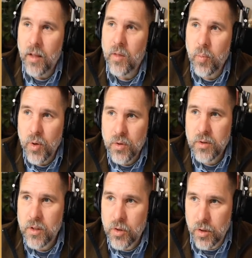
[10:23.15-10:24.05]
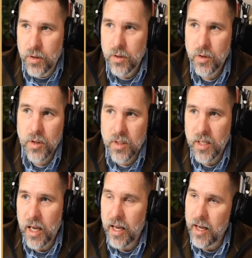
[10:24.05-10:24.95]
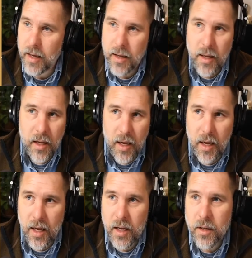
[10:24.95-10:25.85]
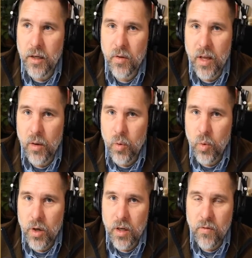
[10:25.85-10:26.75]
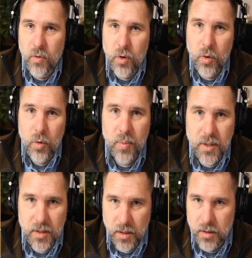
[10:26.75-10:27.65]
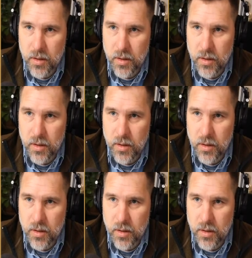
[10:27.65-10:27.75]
Their personal insurance could say, hey, they were working for your business.